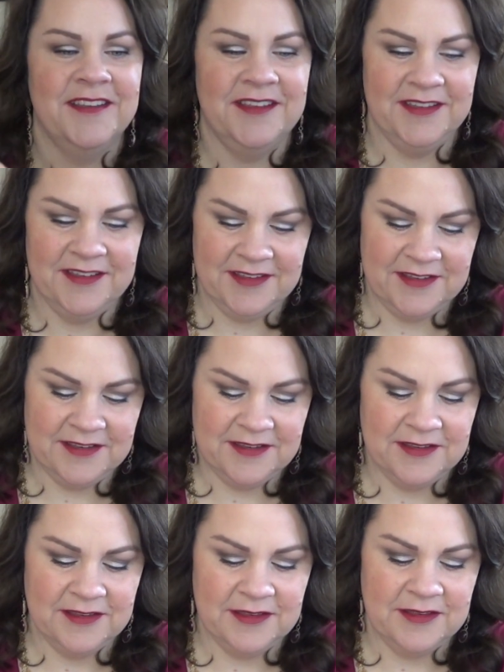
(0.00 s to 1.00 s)

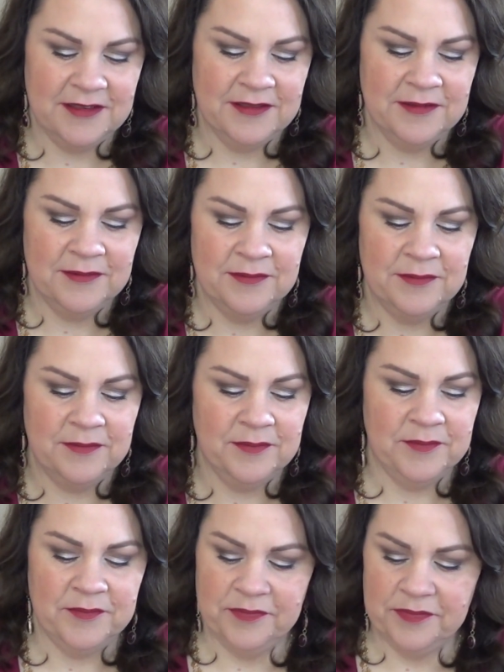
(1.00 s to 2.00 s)

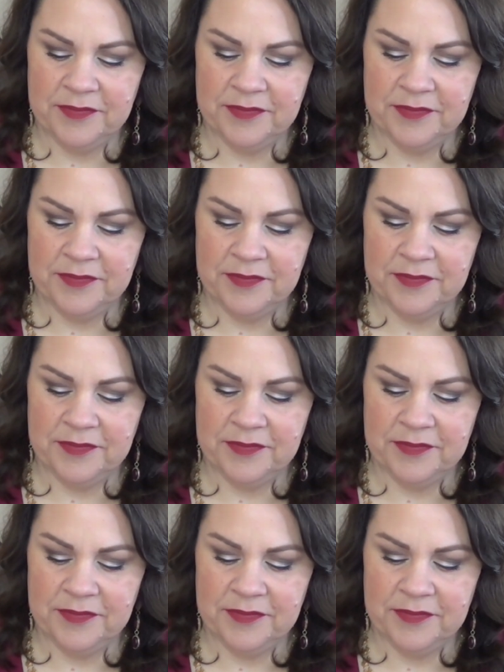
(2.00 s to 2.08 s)
(no one is talking)